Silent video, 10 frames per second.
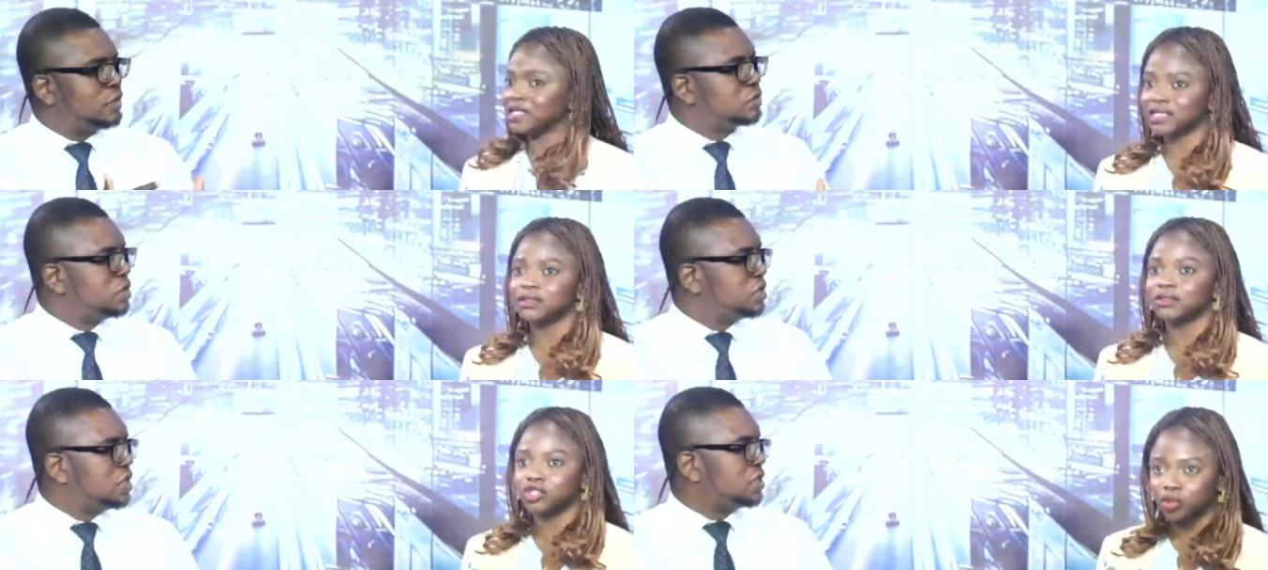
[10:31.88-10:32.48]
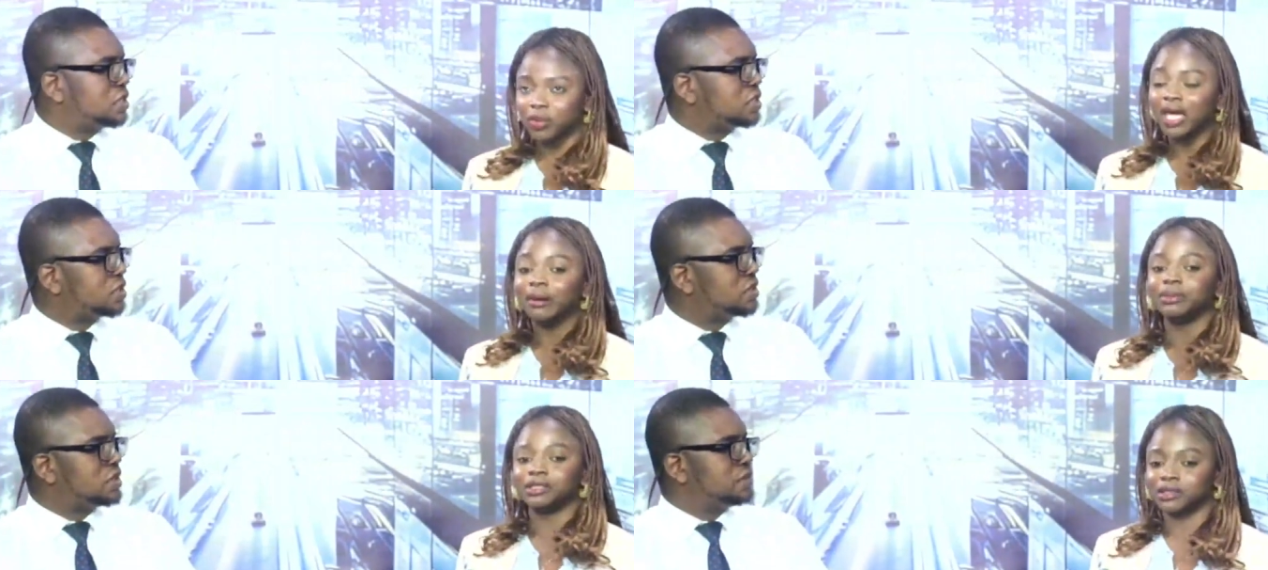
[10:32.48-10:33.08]
Speaker 1: to be
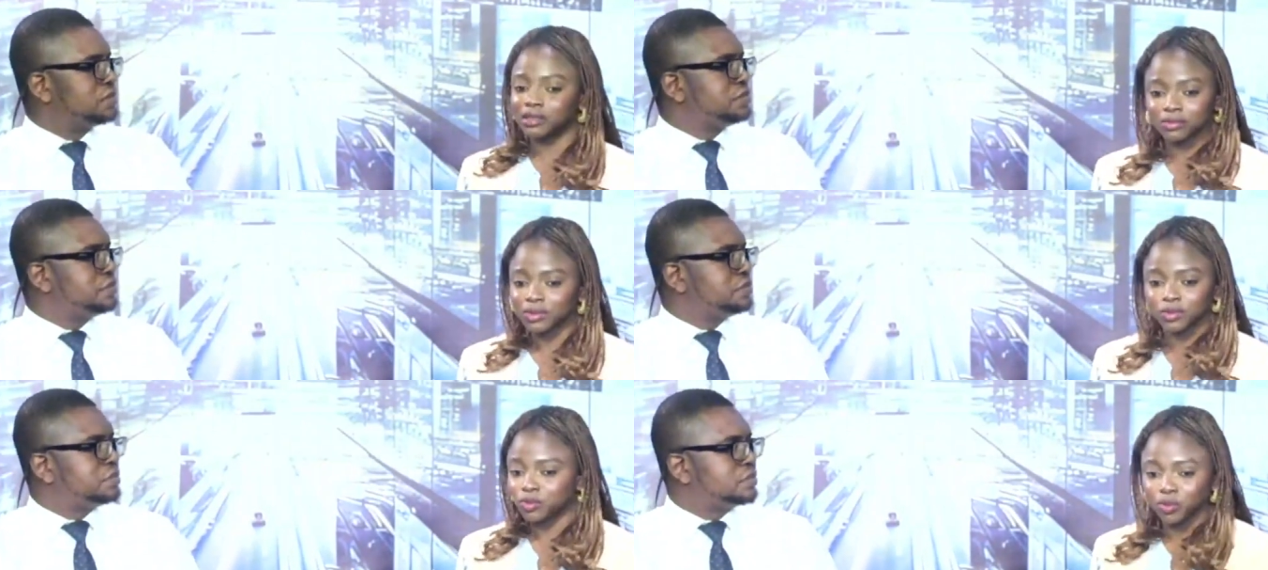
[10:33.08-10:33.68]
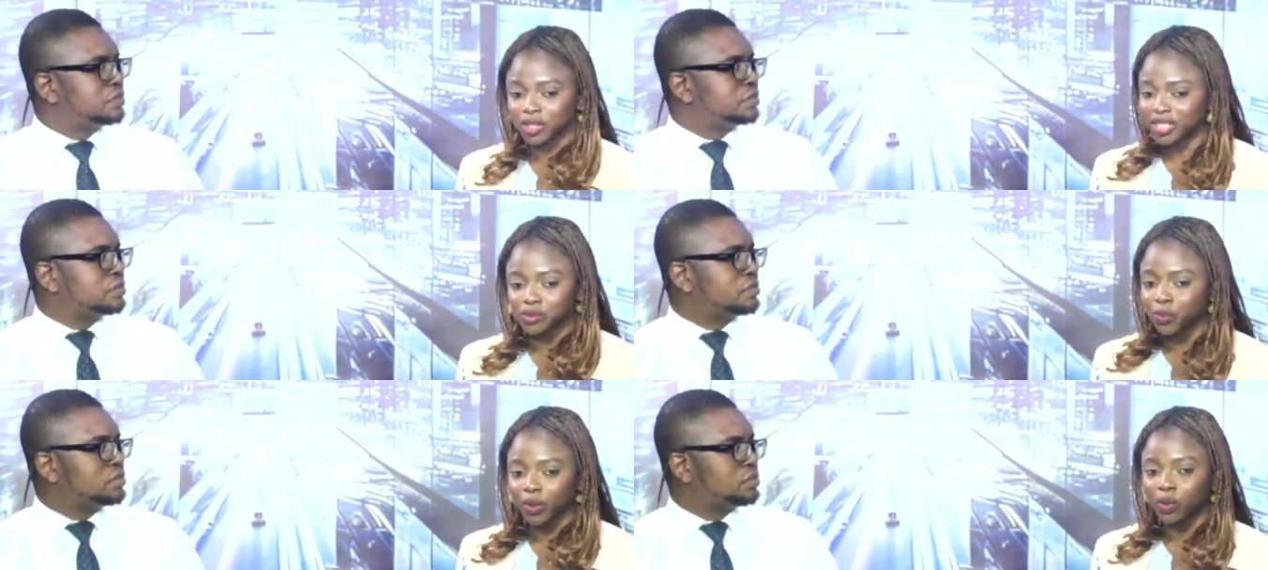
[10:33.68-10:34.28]
able to. Well, that's what
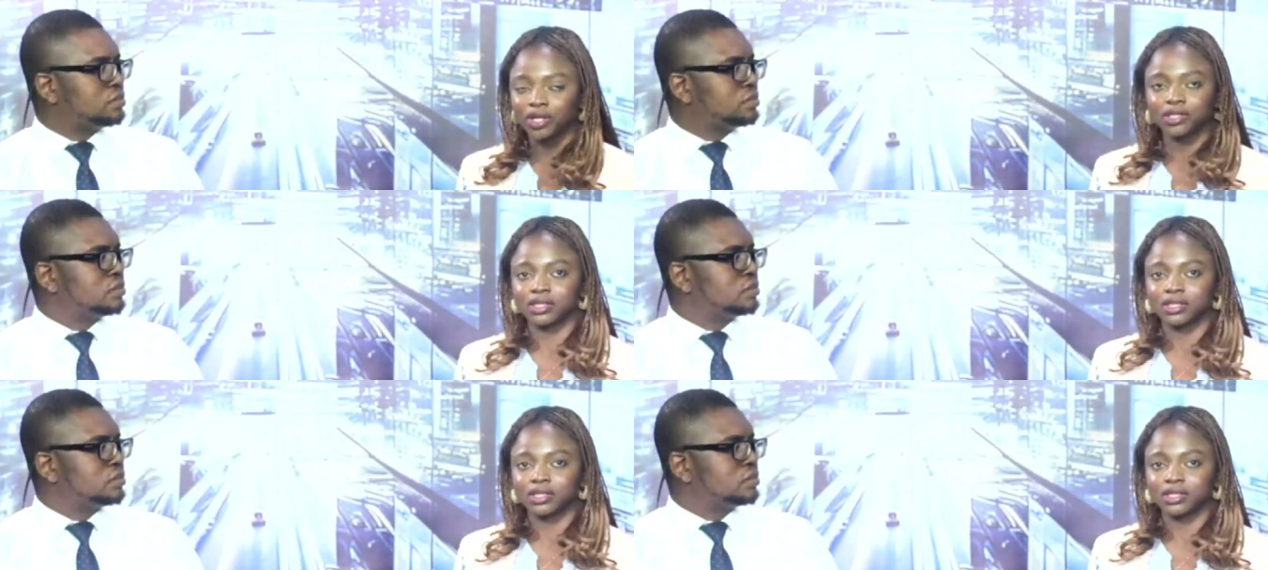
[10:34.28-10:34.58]
we want.